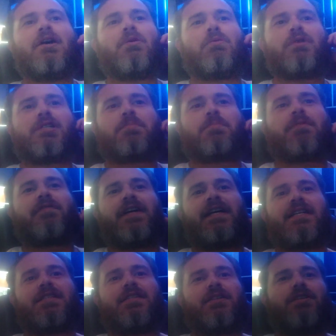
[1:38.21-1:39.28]
which
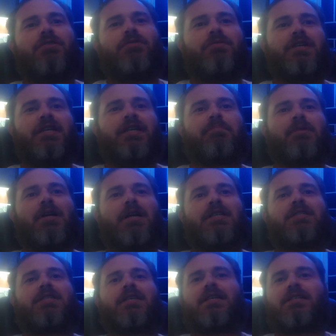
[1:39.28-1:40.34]
provides a unique
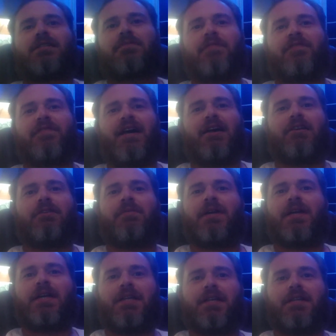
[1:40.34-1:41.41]
process of
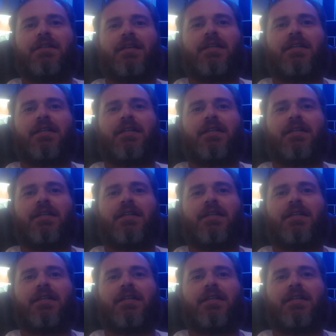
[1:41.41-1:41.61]
evaluating